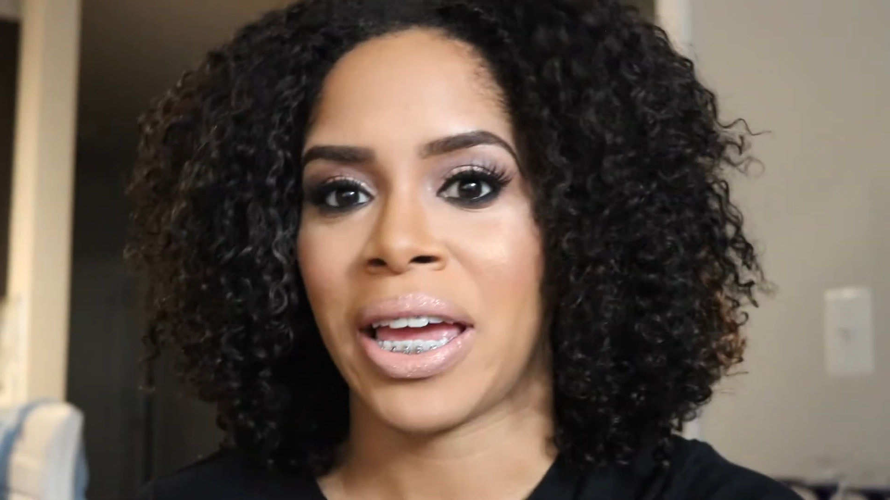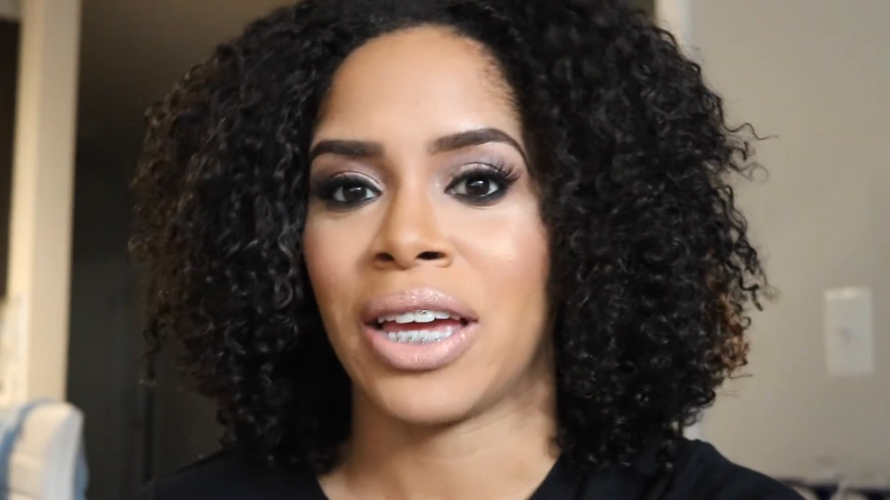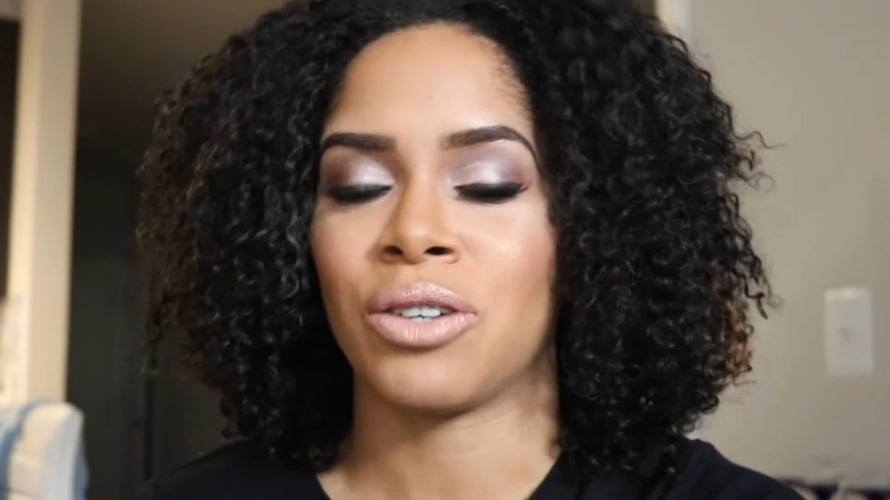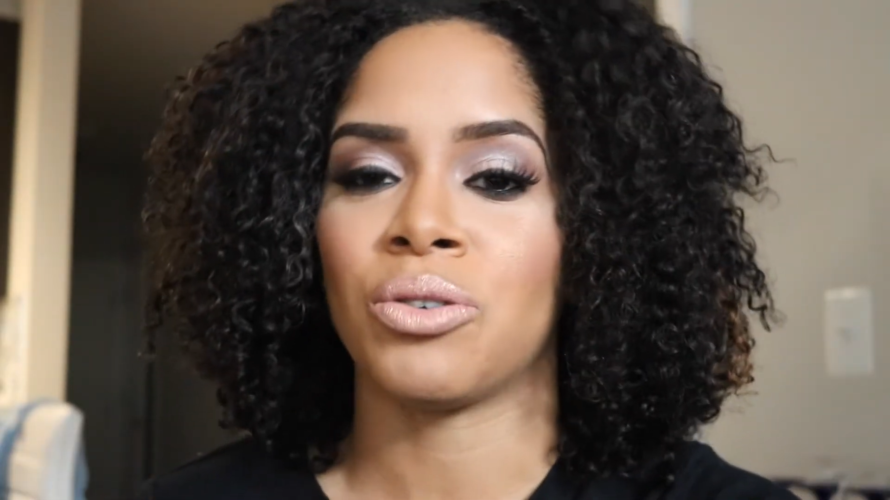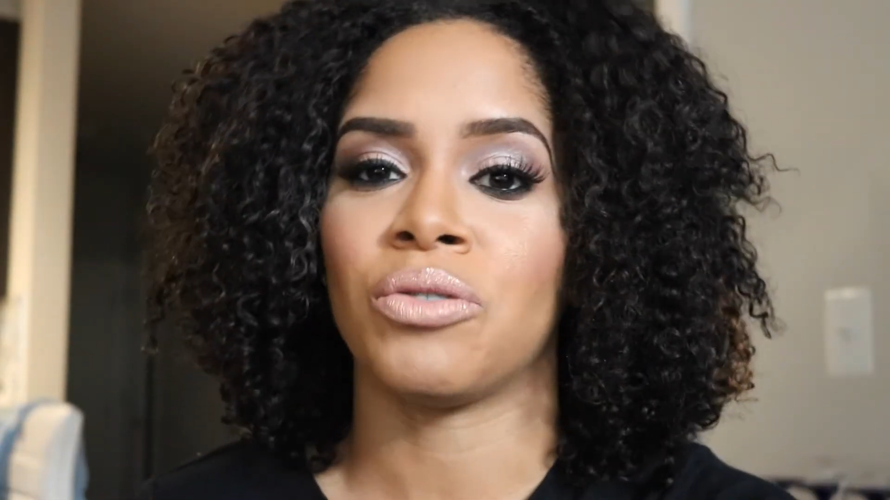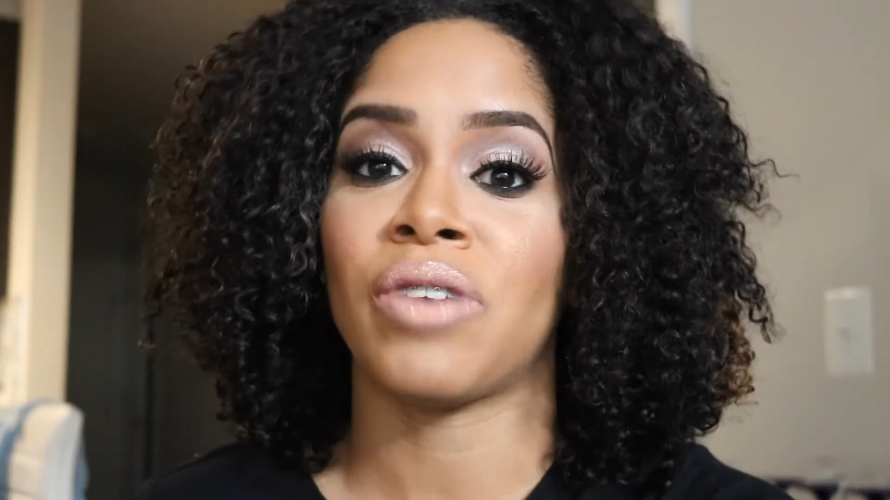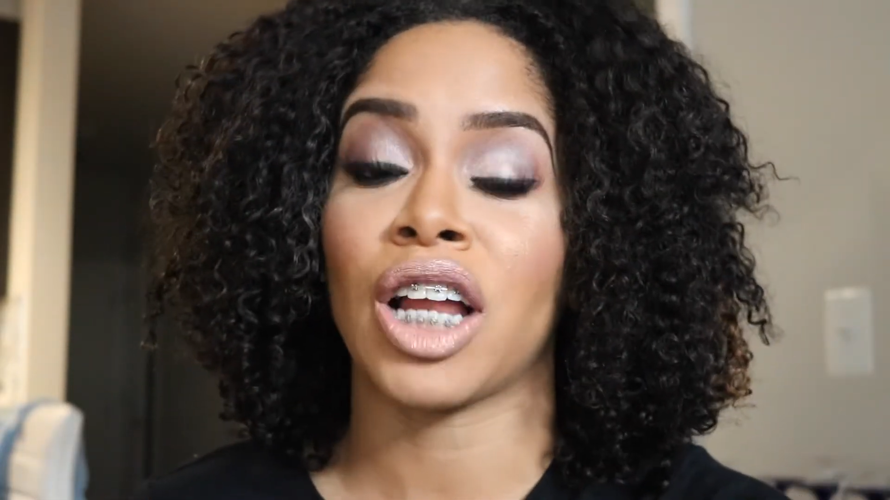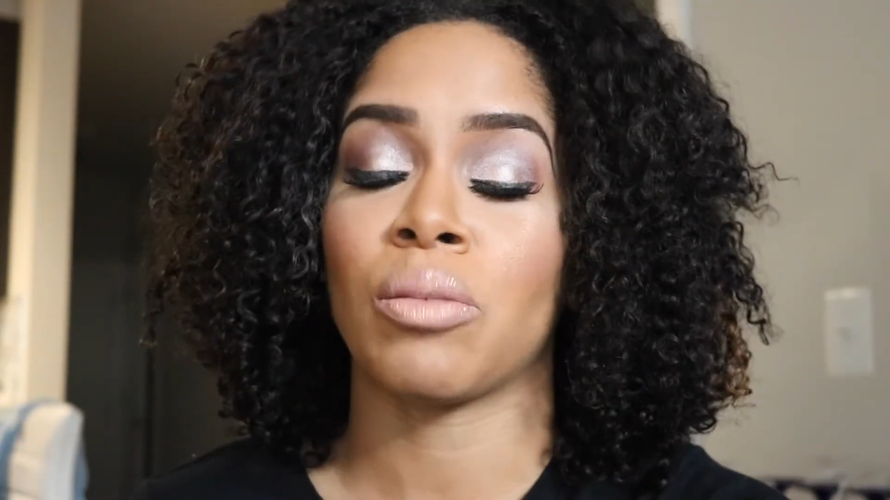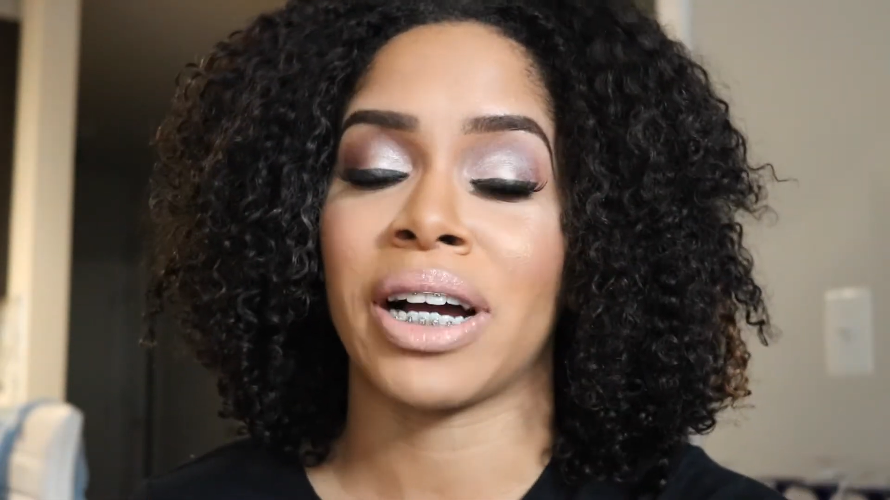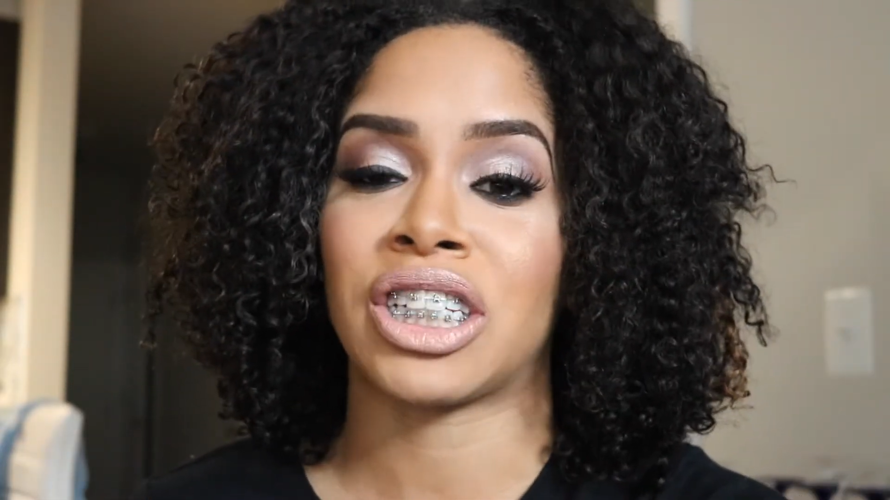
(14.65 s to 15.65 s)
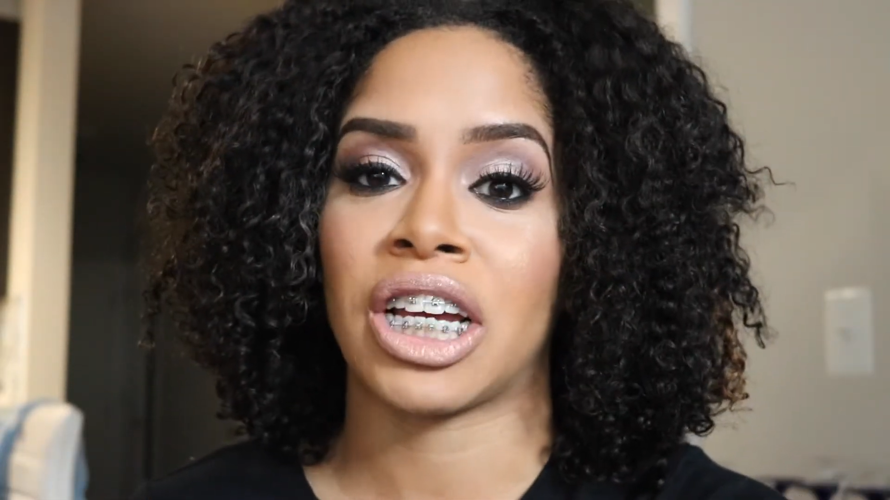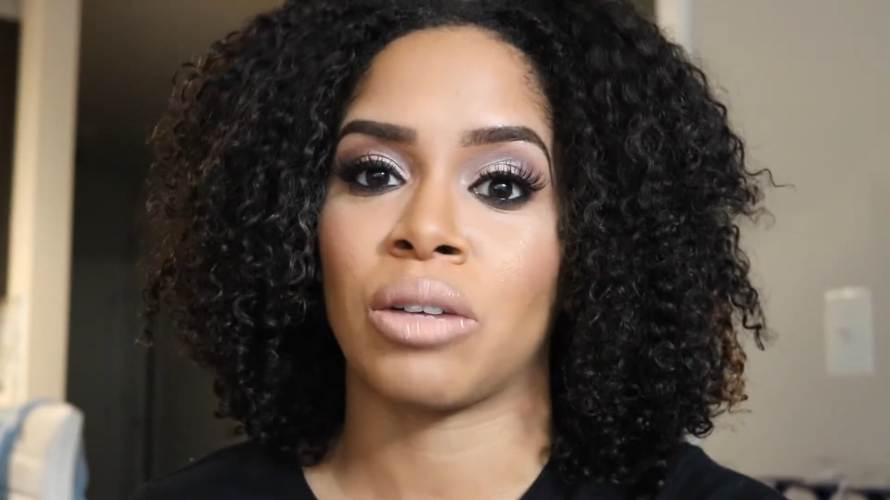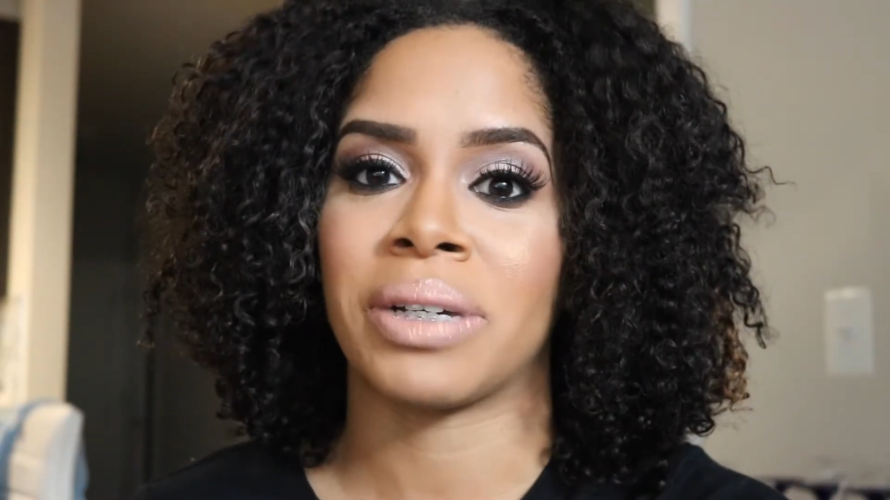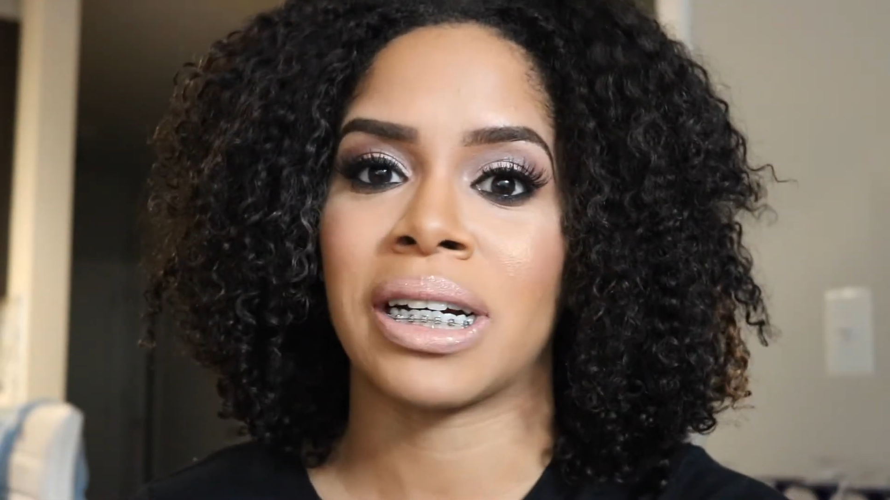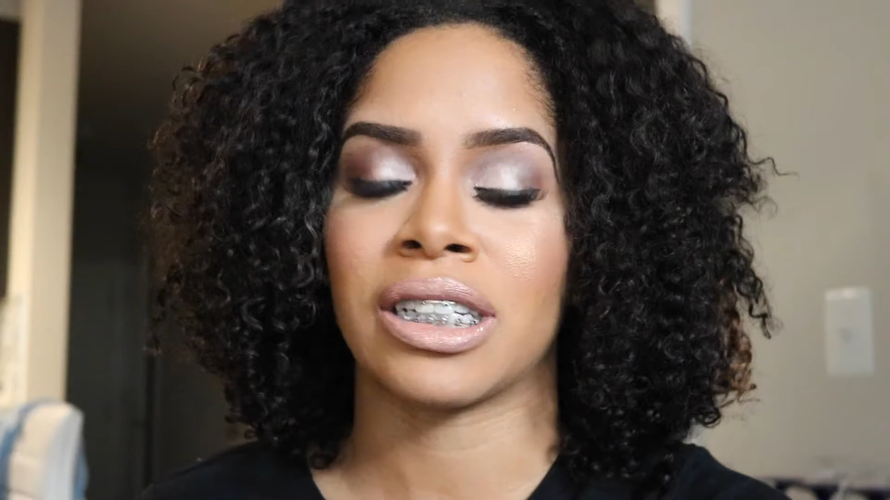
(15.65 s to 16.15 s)
and who follow my
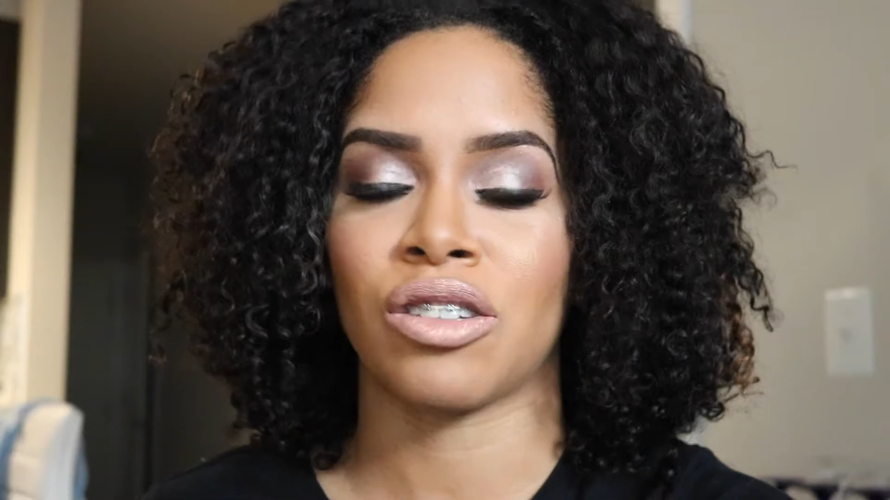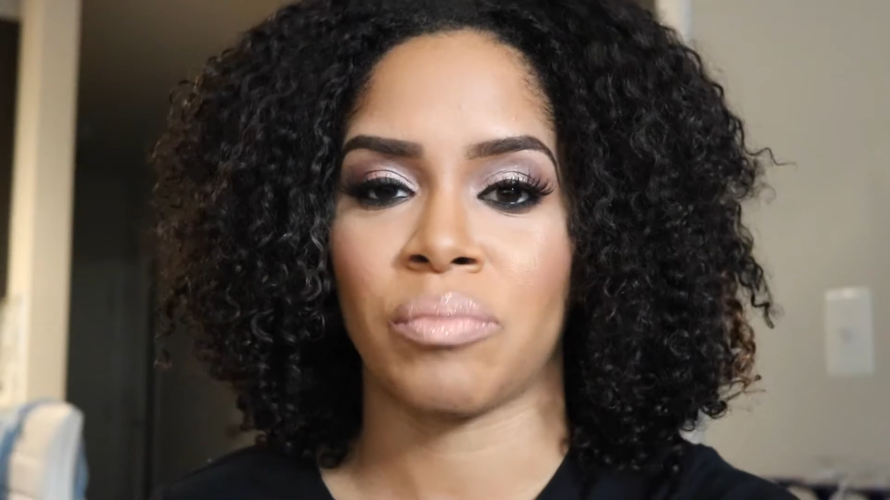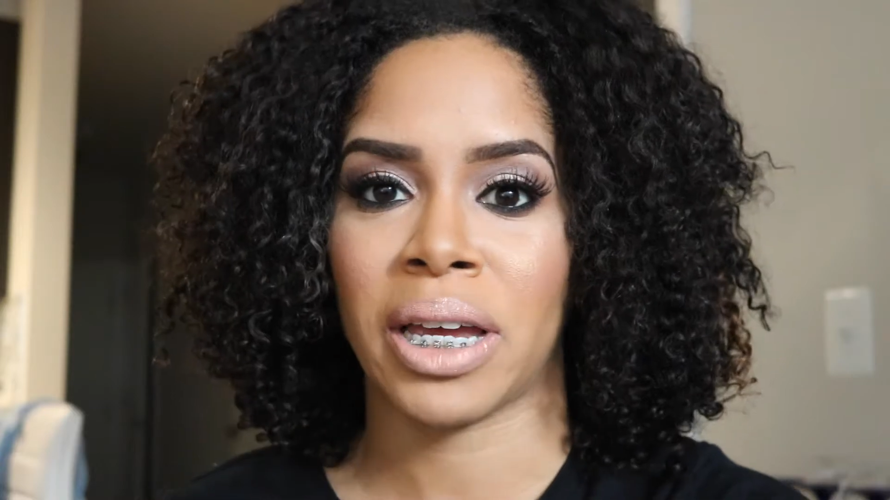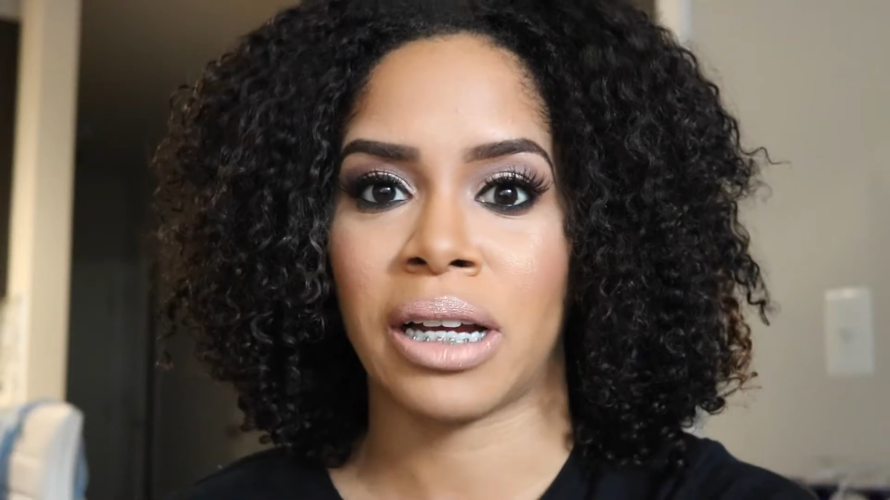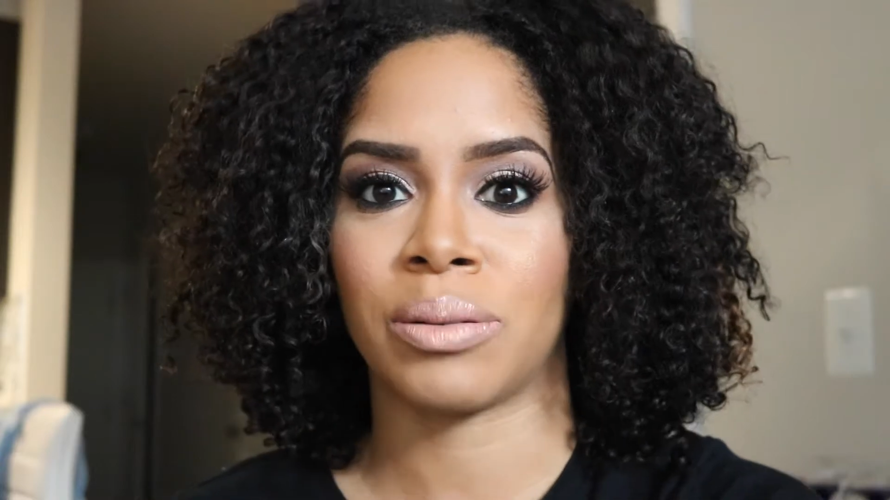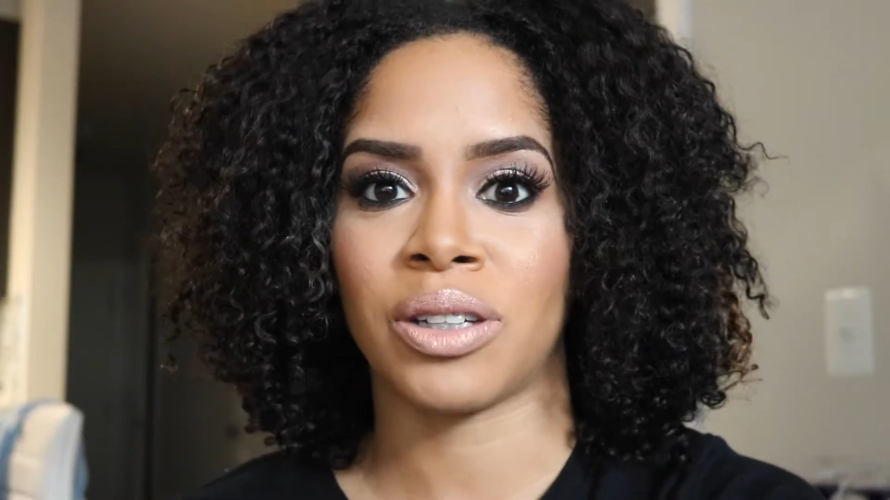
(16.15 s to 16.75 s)
channel because of makeup.